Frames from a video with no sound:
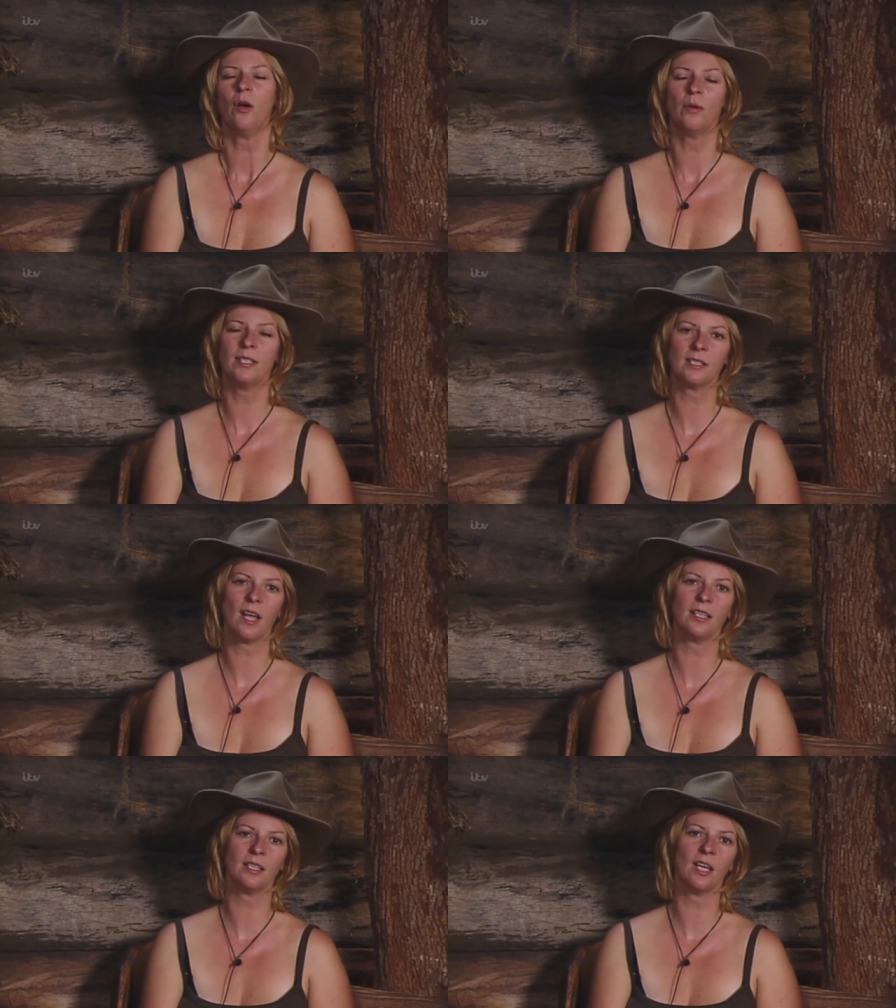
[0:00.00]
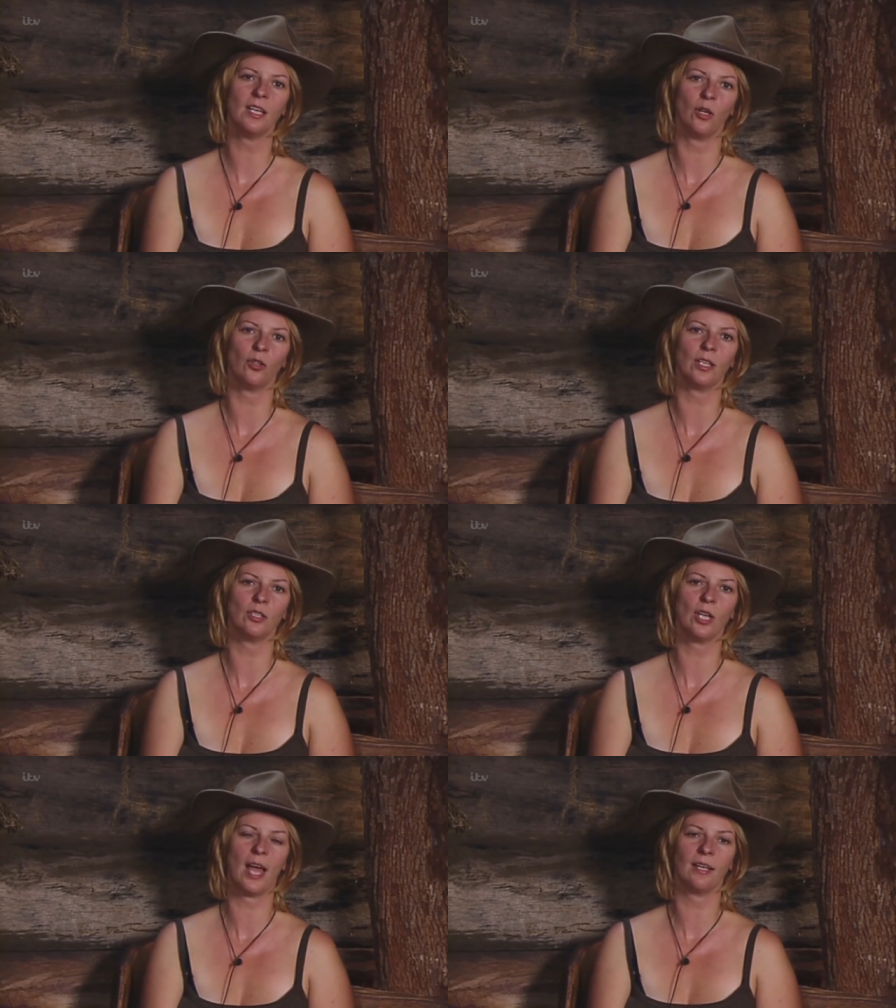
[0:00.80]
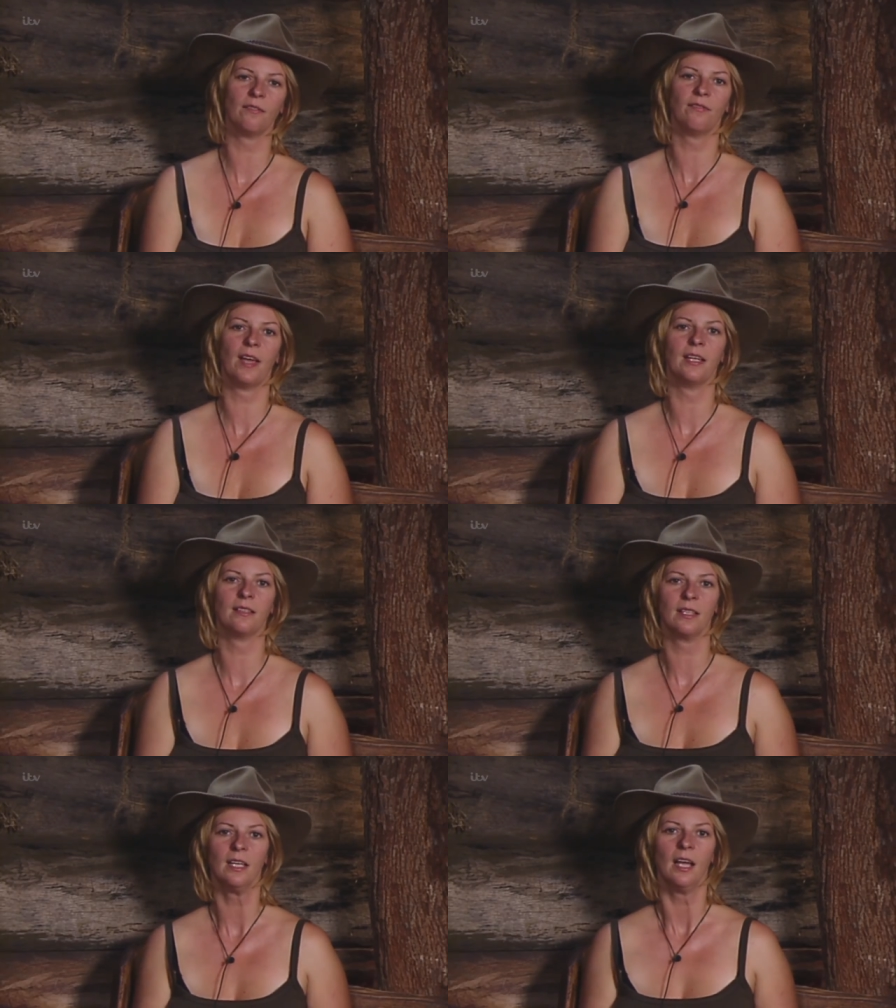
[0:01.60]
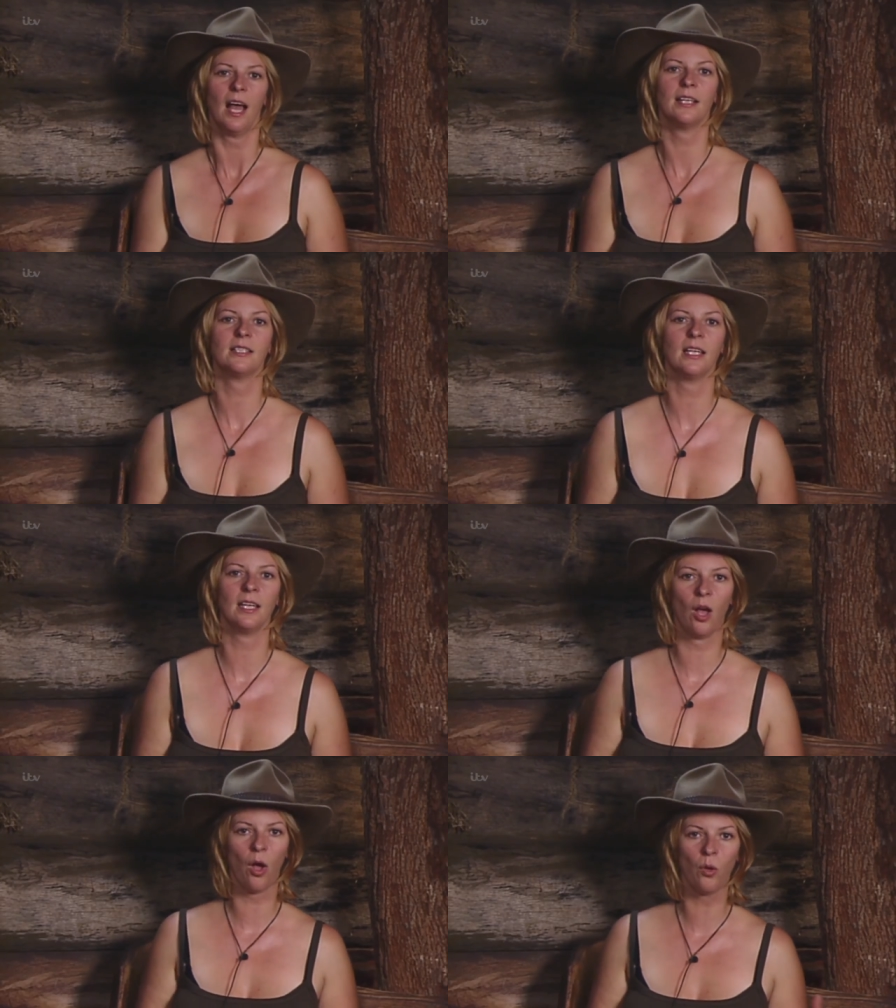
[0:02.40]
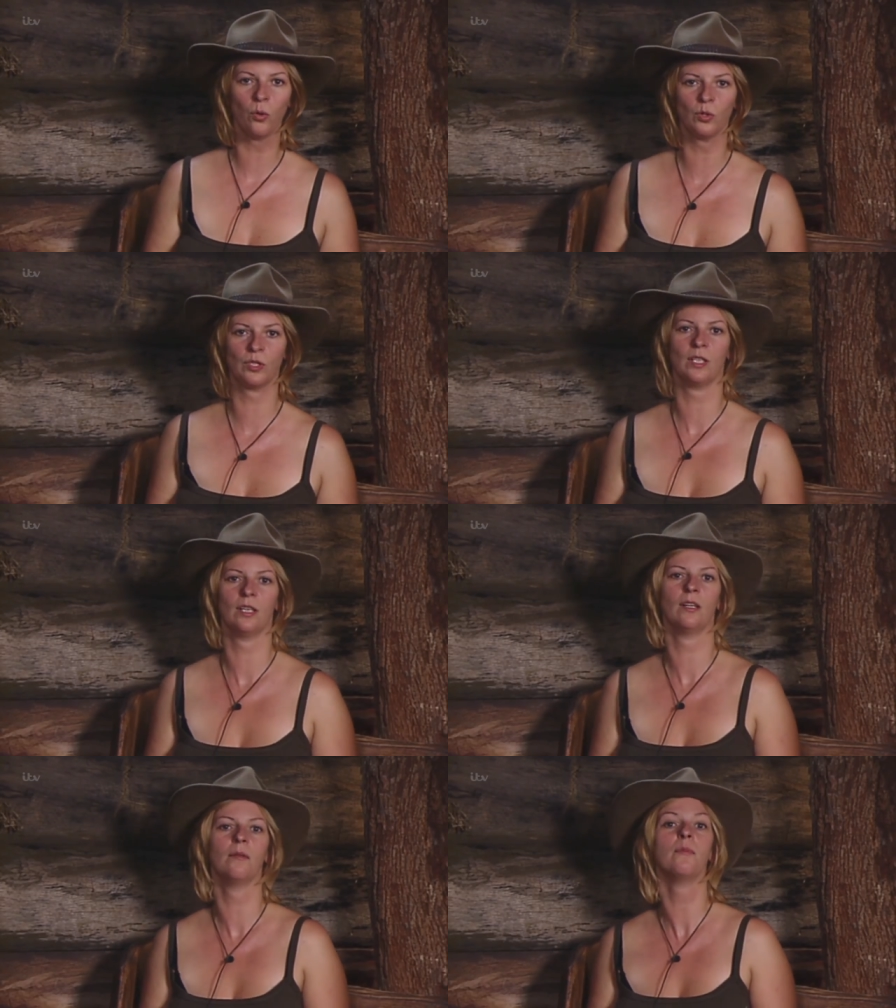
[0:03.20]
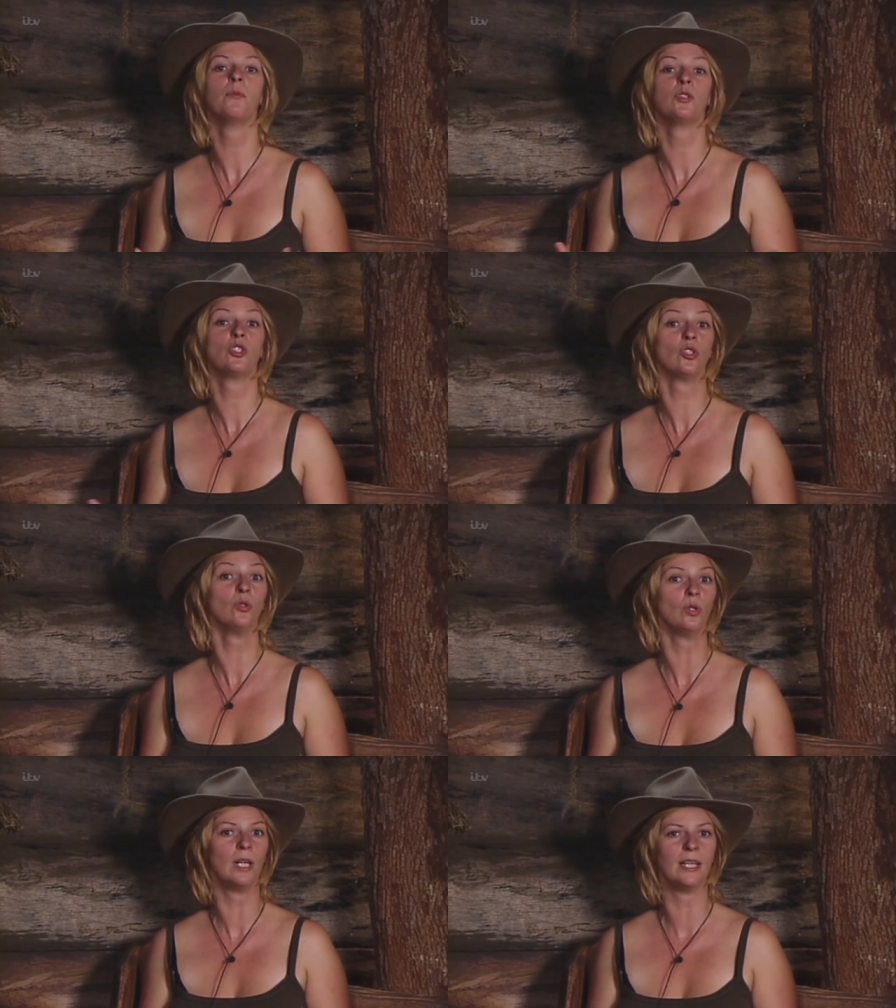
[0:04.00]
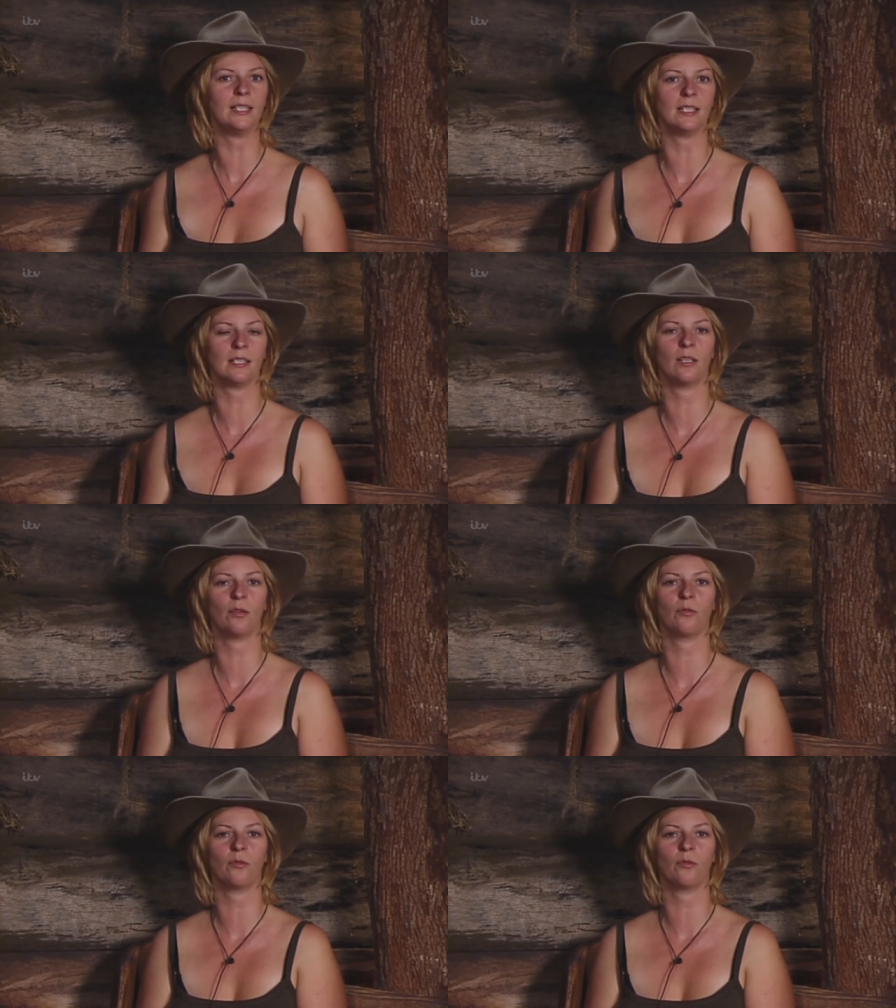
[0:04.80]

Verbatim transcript: We decided early on that Jan and Faith, as the older, more mature ladies in the